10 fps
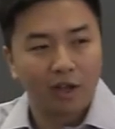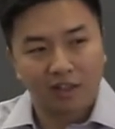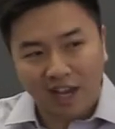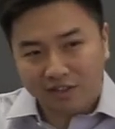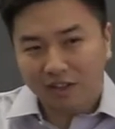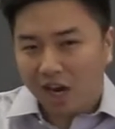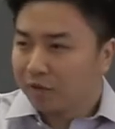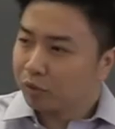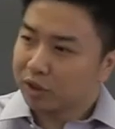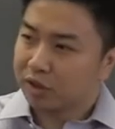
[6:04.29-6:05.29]
And that's kind
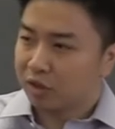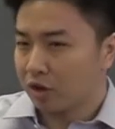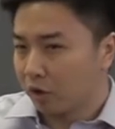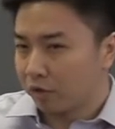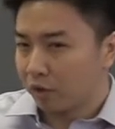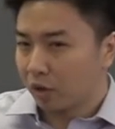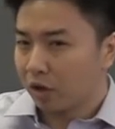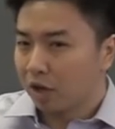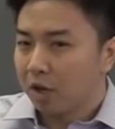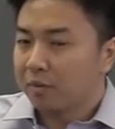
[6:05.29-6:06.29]
of what they're known
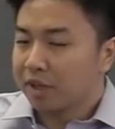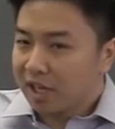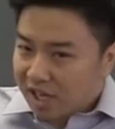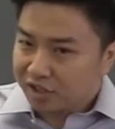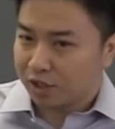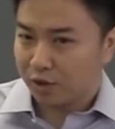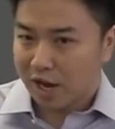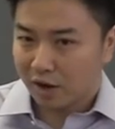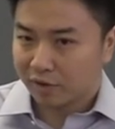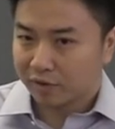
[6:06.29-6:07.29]
for. But the issue,
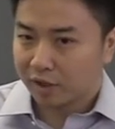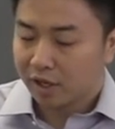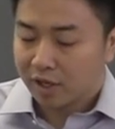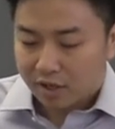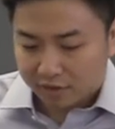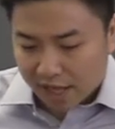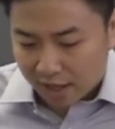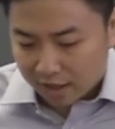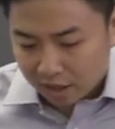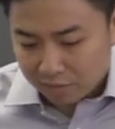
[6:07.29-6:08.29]
however, is
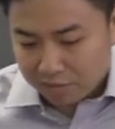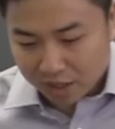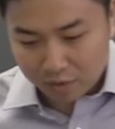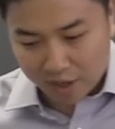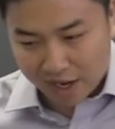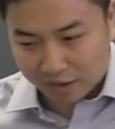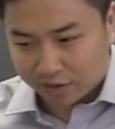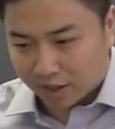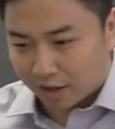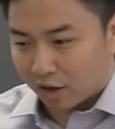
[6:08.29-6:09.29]
that in many ways
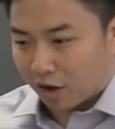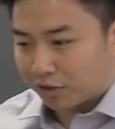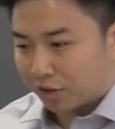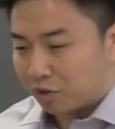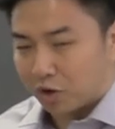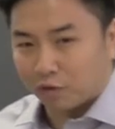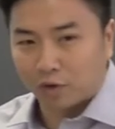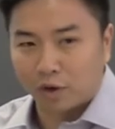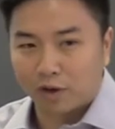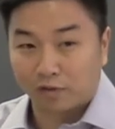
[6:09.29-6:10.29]
they are also known
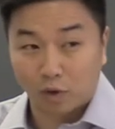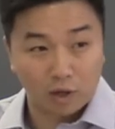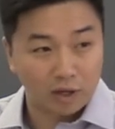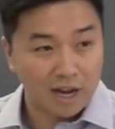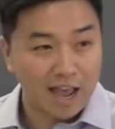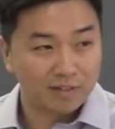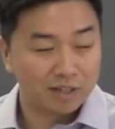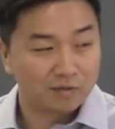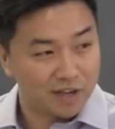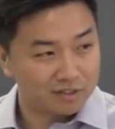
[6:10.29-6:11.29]
for, for having
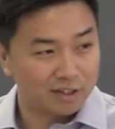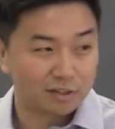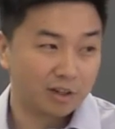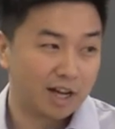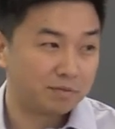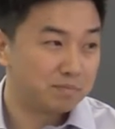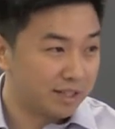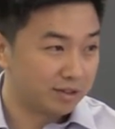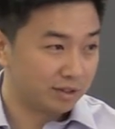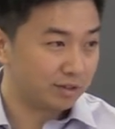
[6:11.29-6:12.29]
invested in a lot of
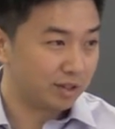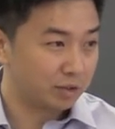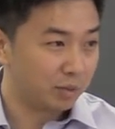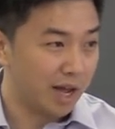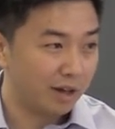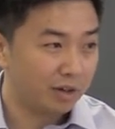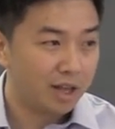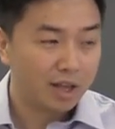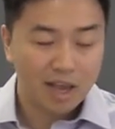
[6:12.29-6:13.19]
misses as well.